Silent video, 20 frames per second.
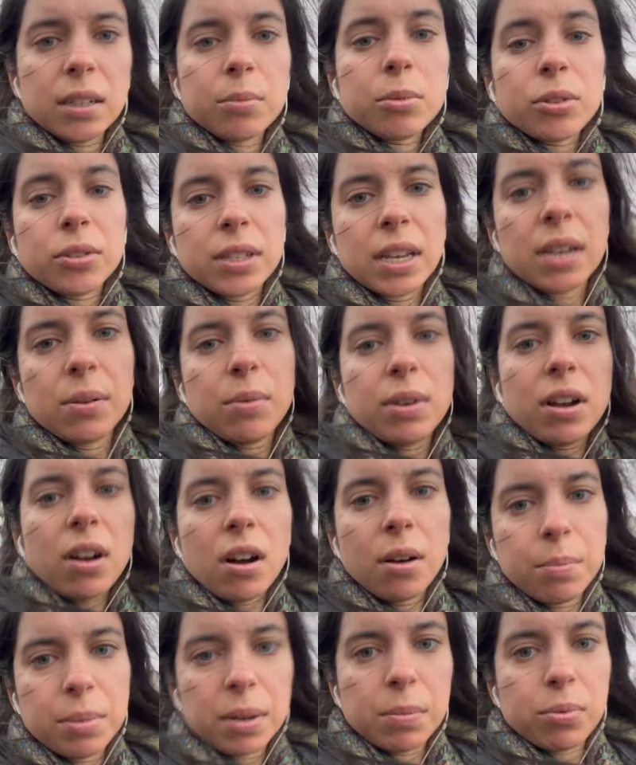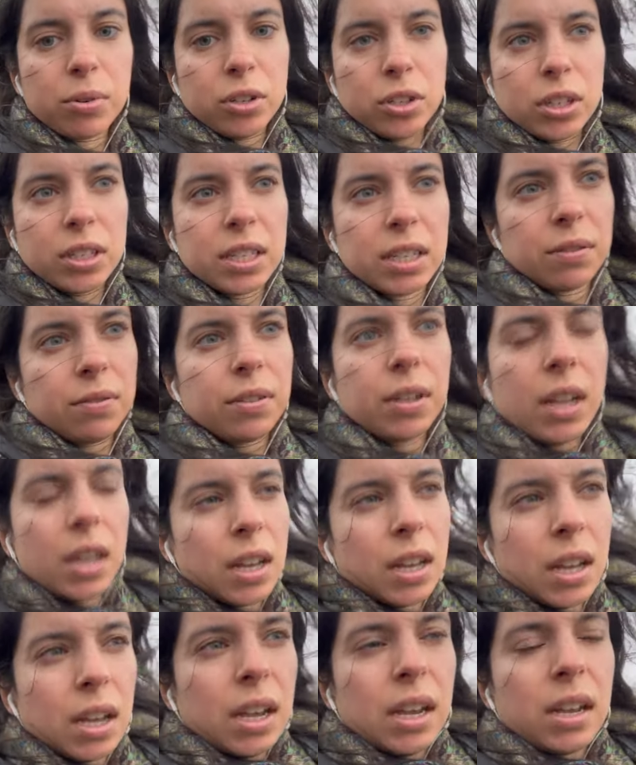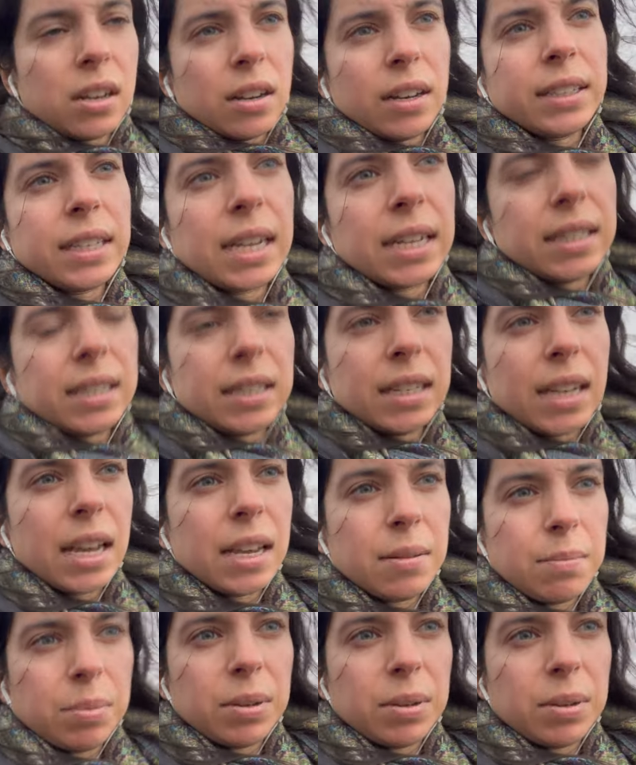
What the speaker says: I'm not saying we can't be appreciative in our day-to-day,